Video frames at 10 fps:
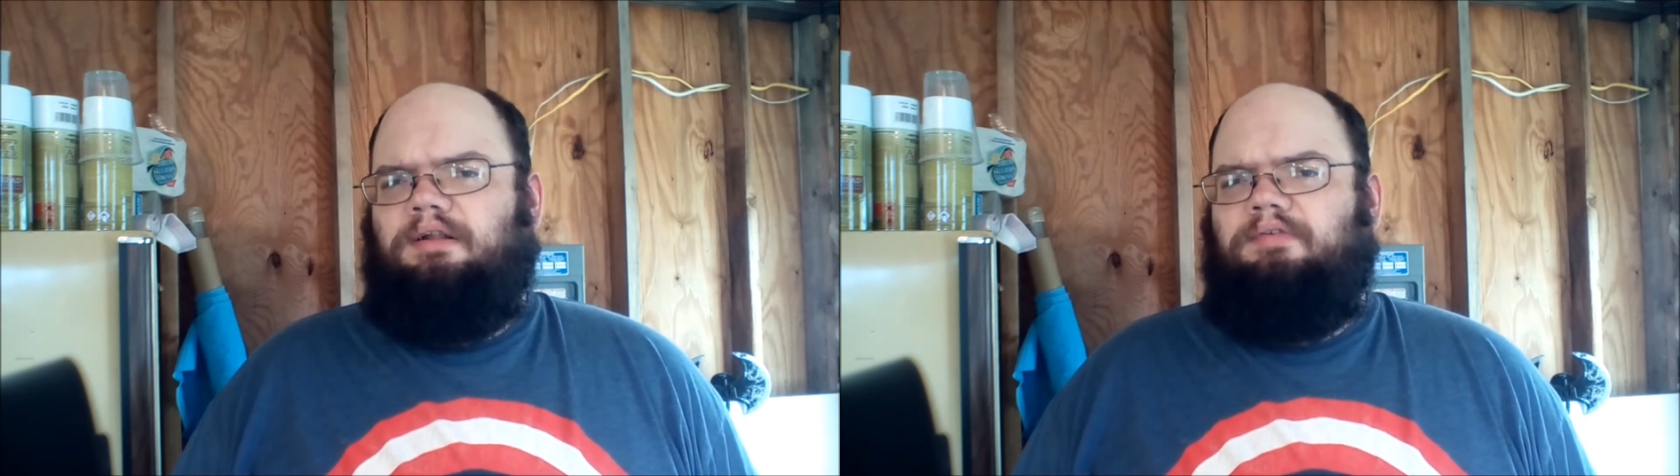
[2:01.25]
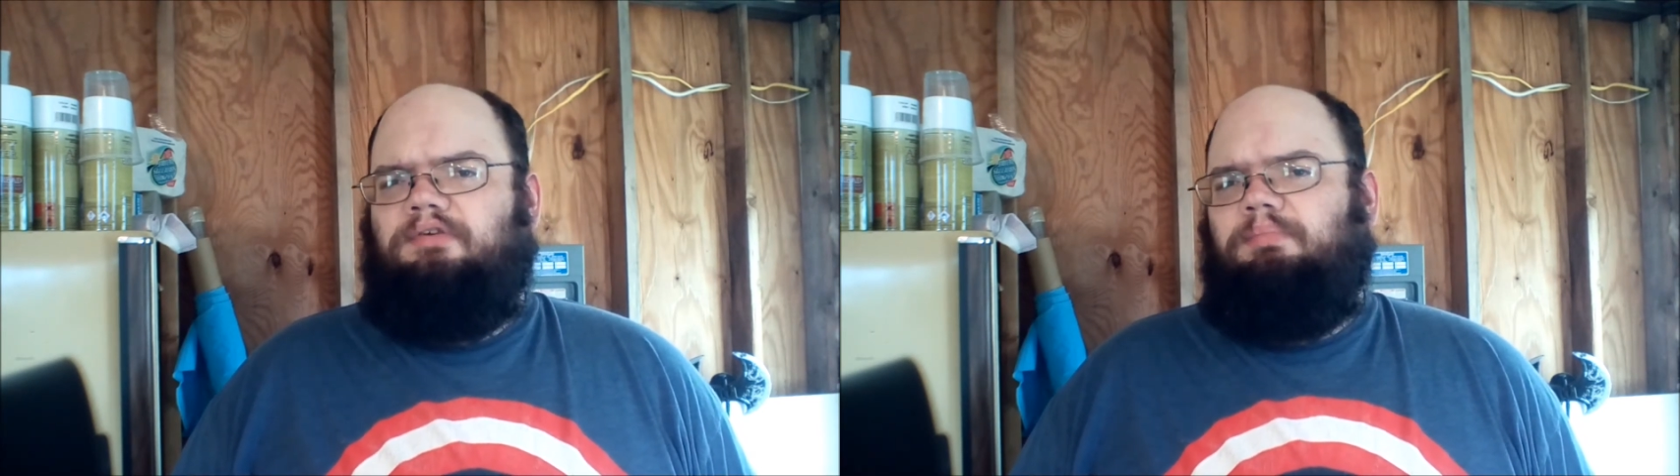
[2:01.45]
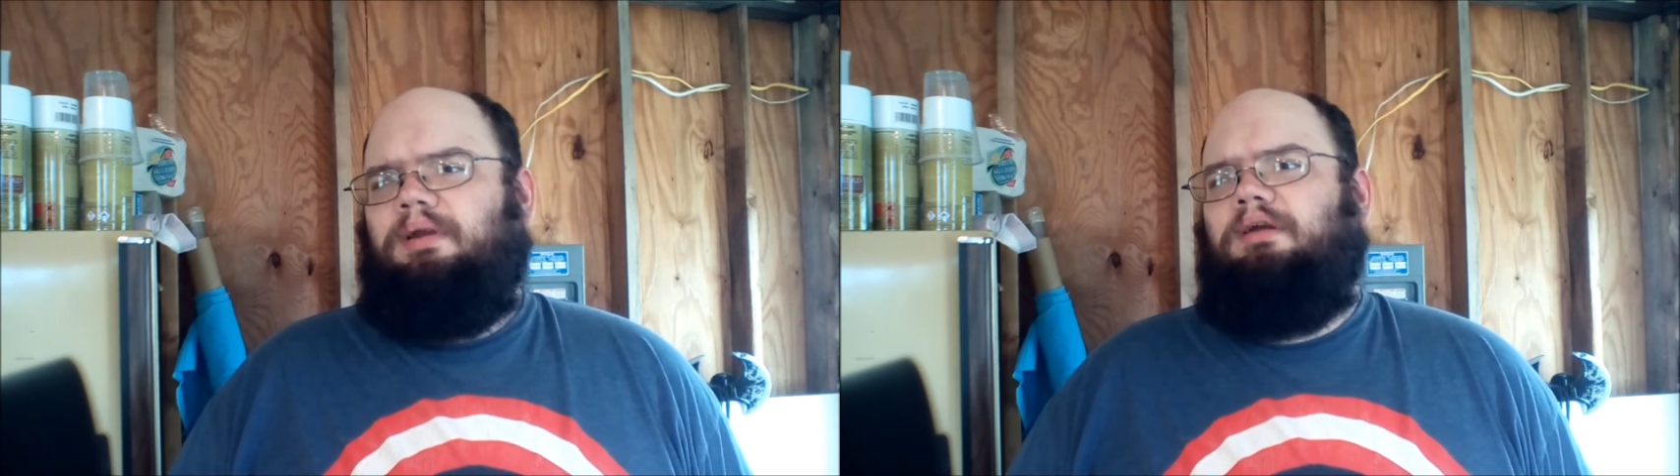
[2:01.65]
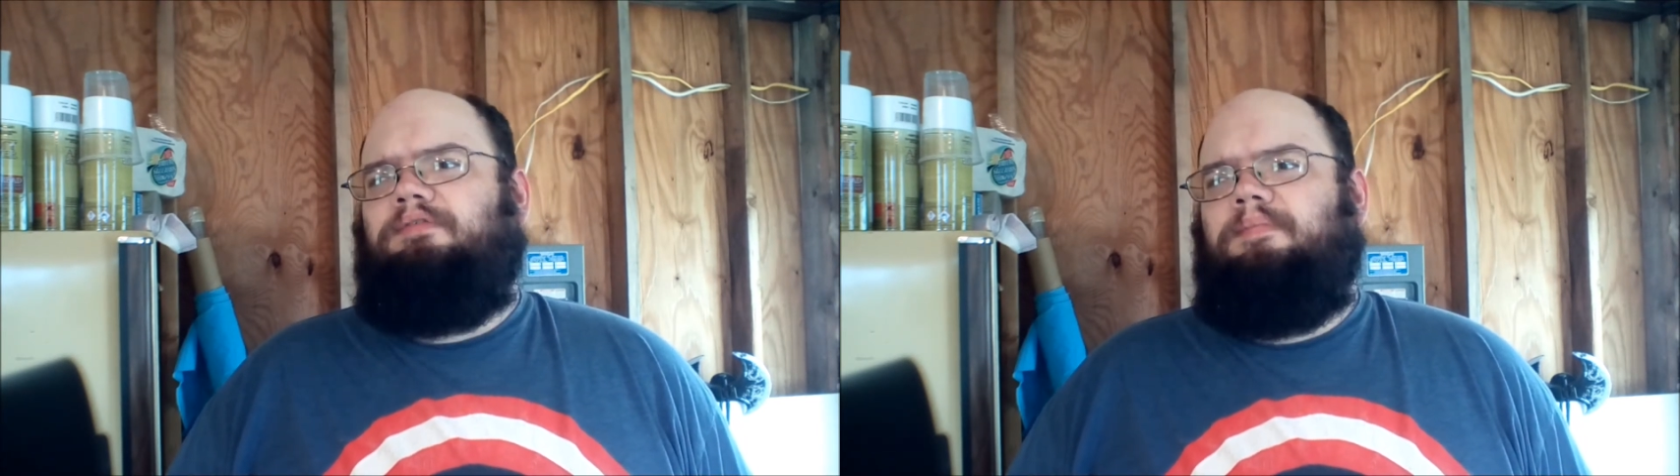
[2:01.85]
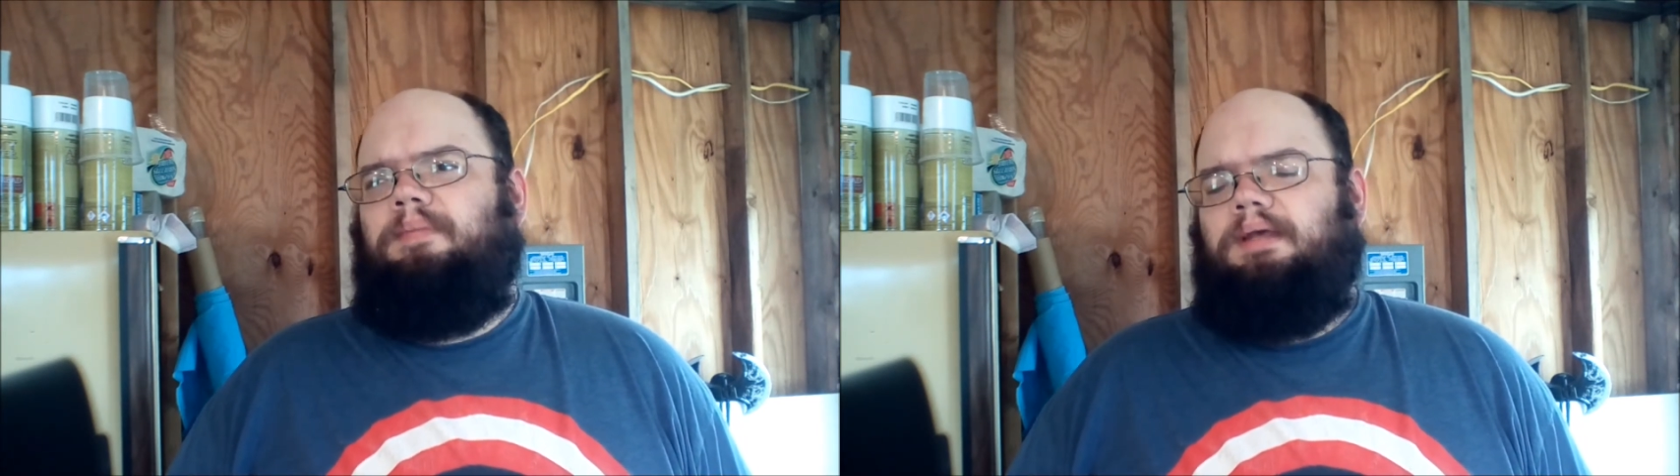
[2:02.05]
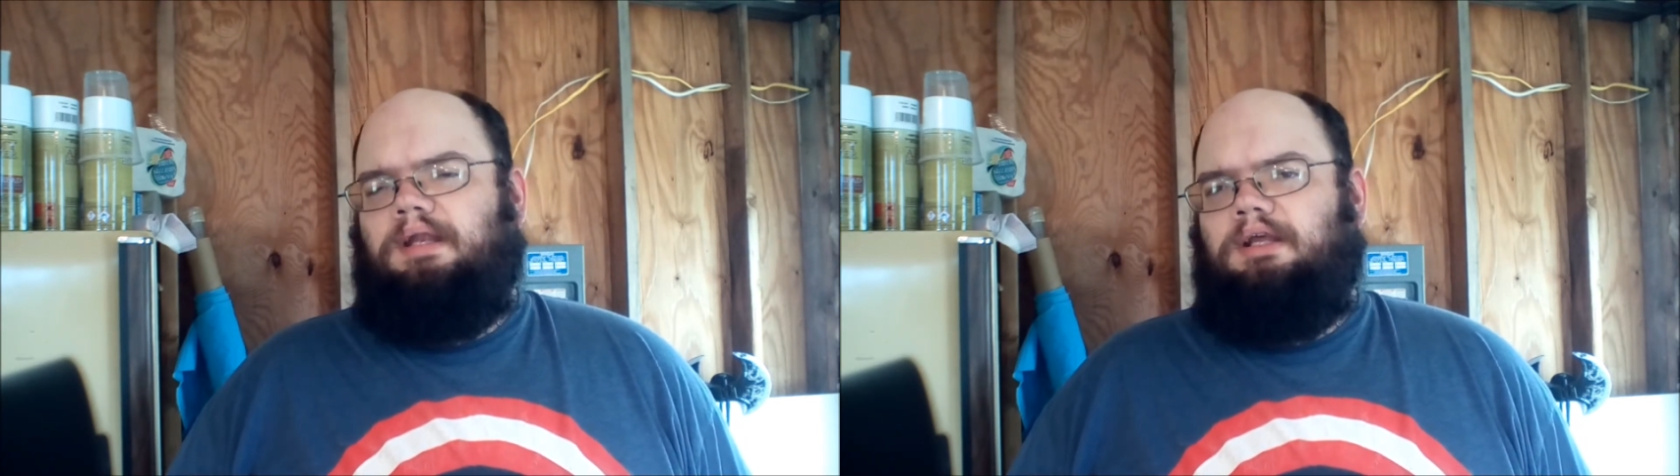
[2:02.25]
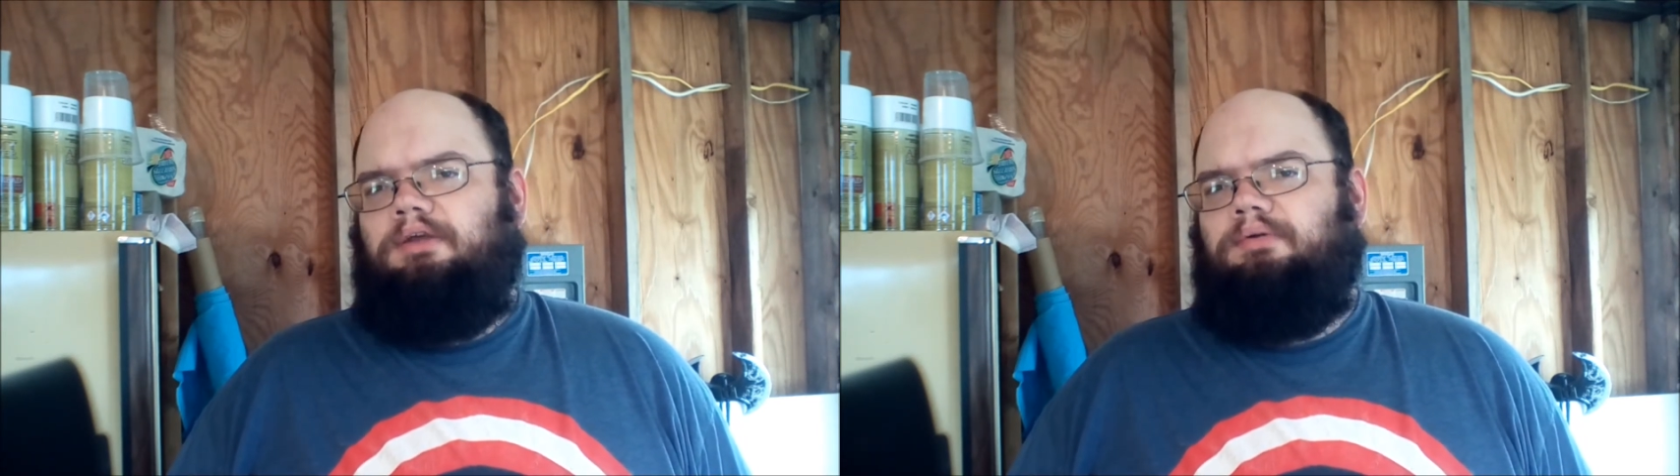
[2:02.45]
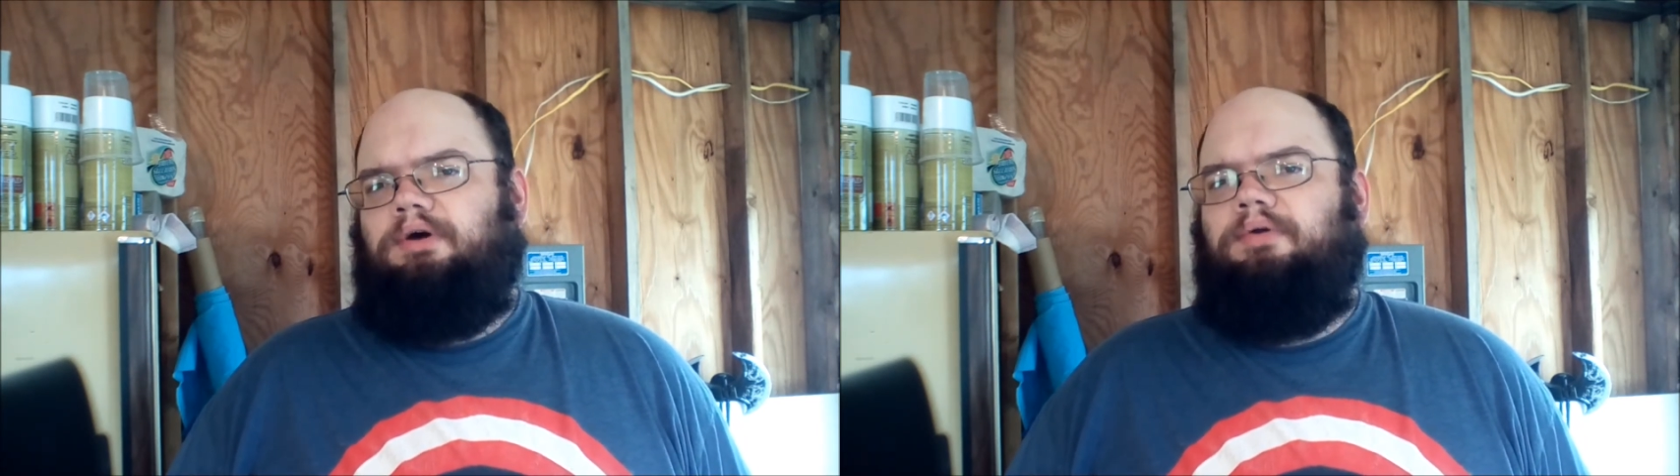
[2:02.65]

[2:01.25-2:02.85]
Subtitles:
if you've been here from the beginning, you'll know